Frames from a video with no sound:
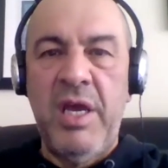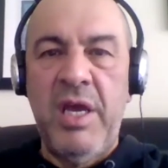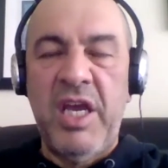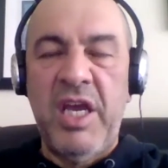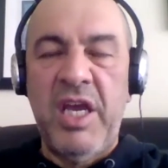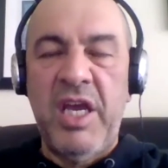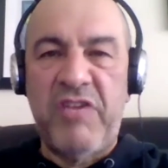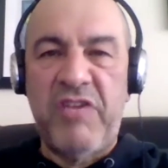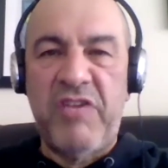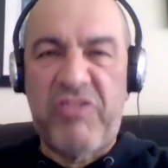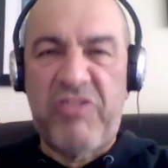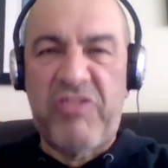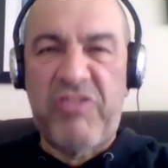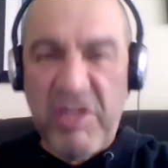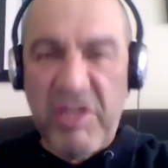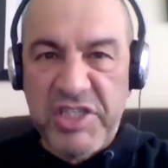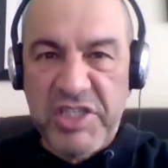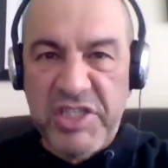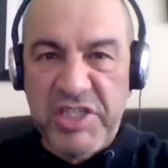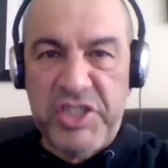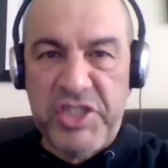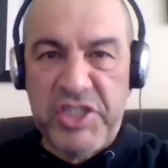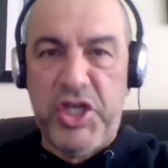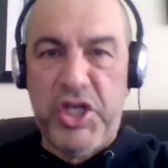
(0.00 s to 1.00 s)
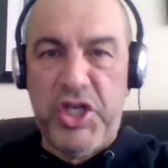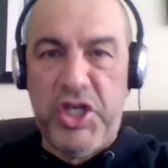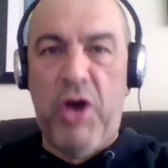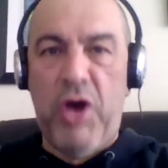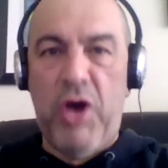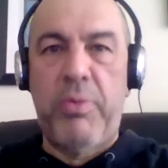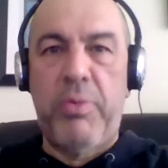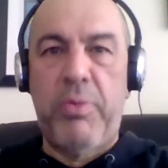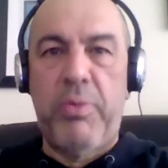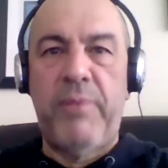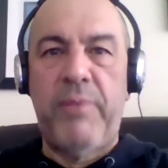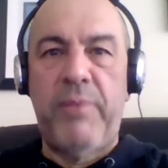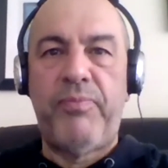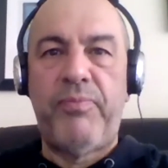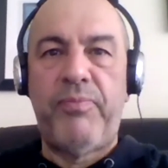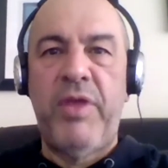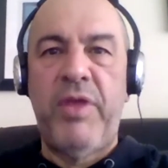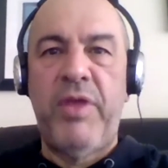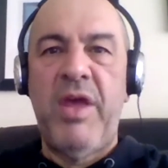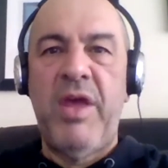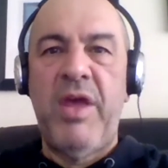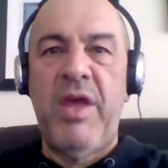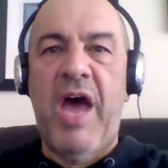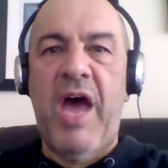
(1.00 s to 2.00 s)
He does his job,
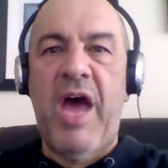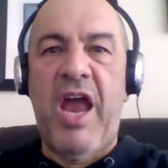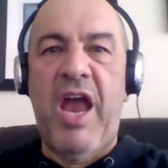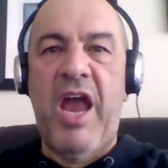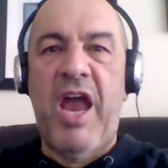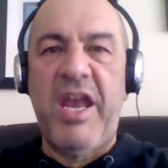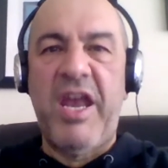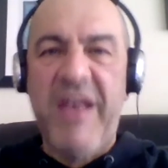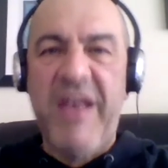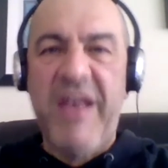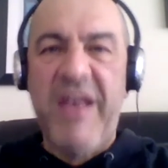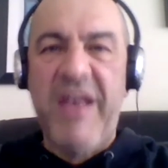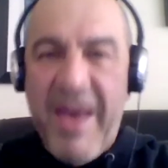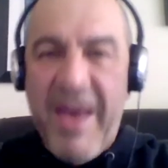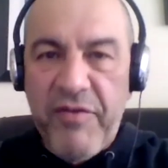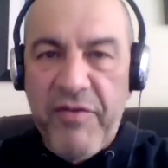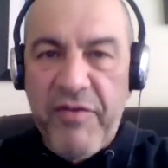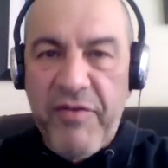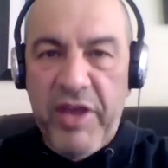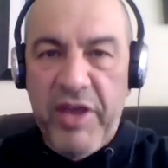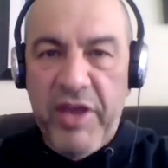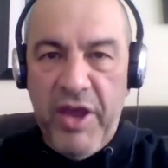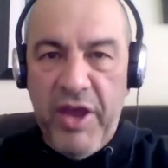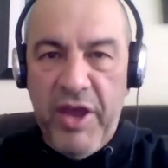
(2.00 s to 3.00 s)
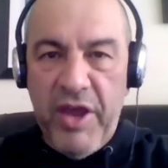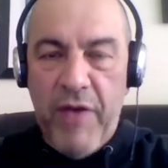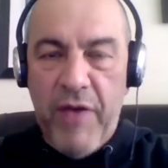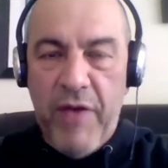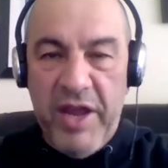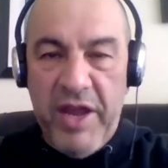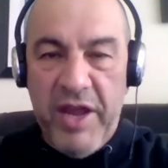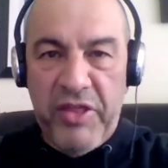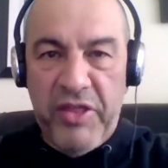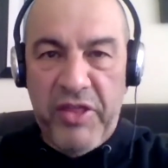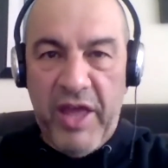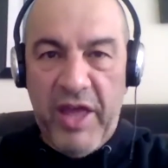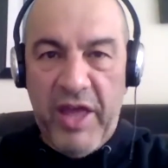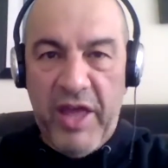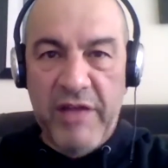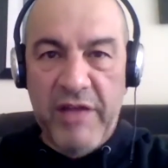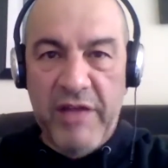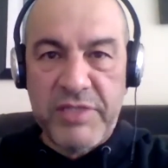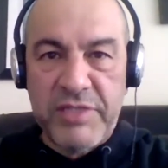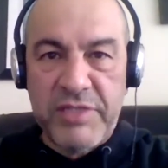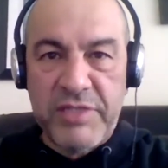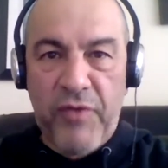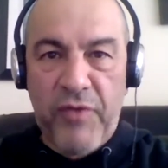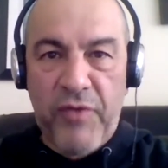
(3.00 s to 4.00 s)
and I never hear anything
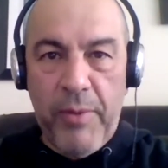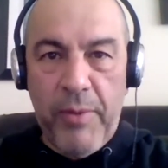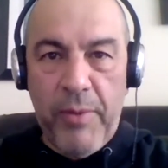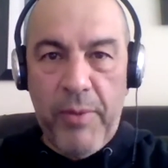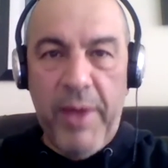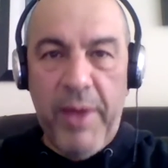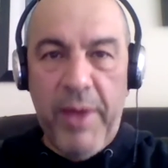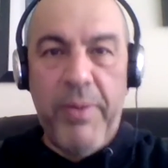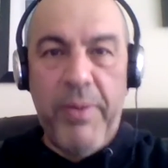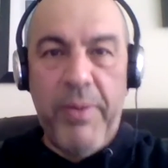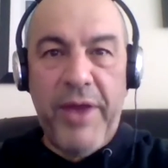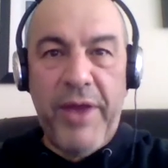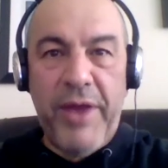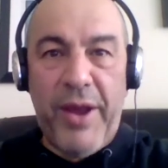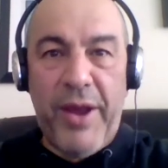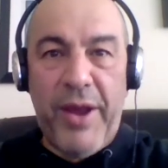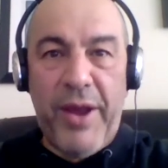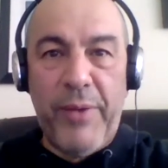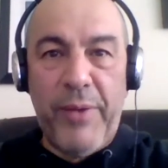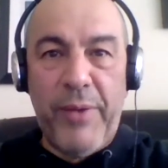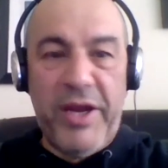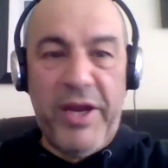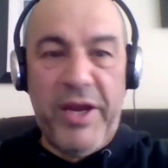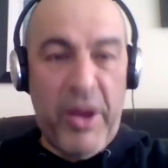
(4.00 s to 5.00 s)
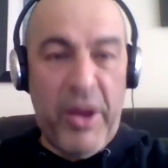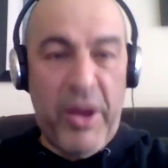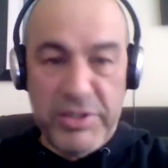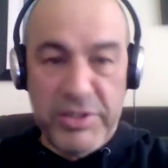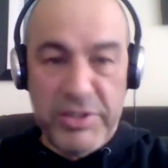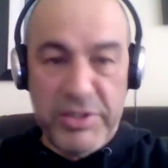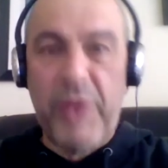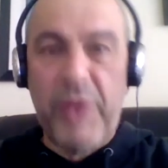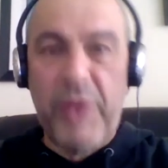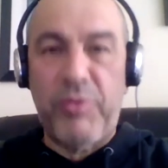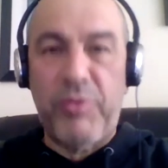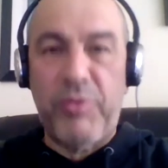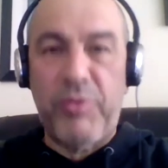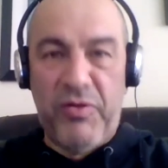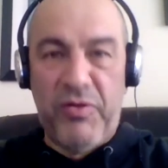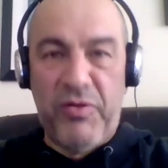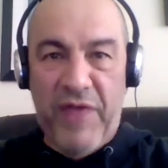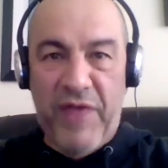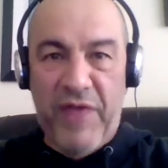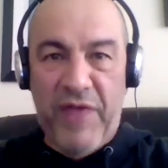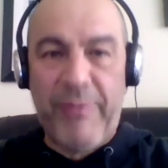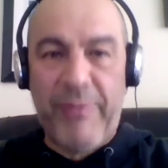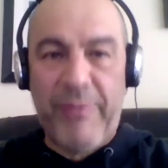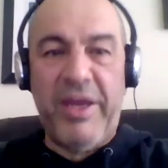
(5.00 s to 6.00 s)
else from him. You know, he goes home to his
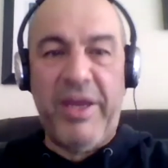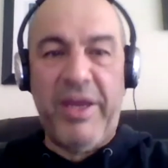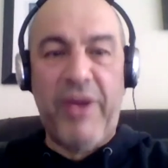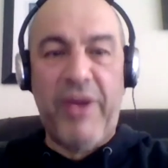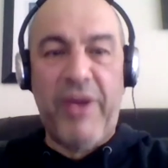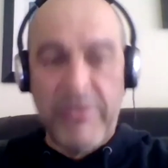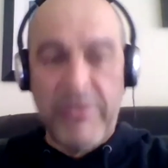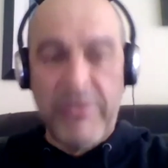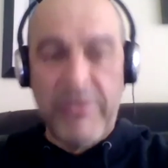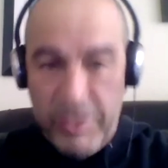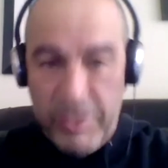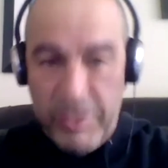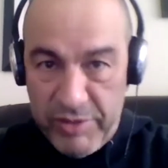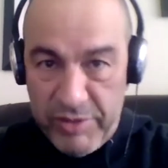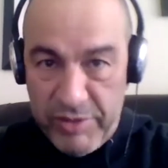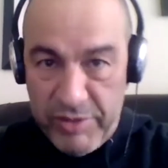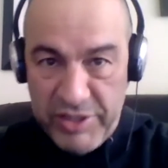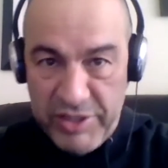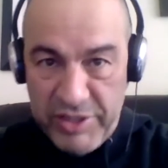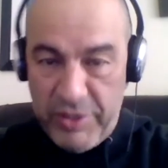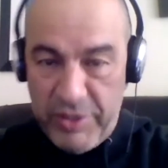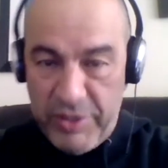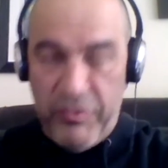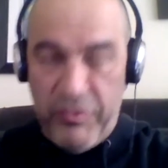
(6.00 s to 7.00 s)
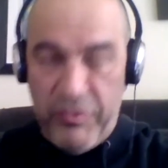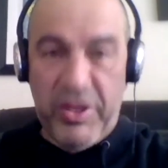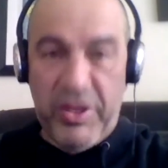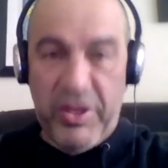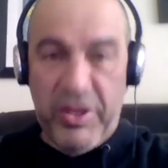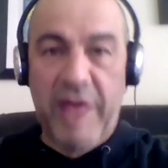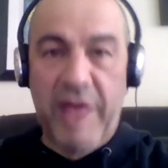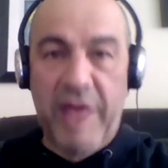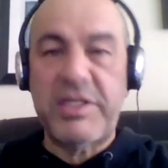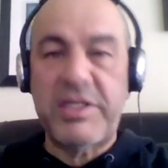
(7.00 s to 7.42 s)
family, he goes home and does everything else.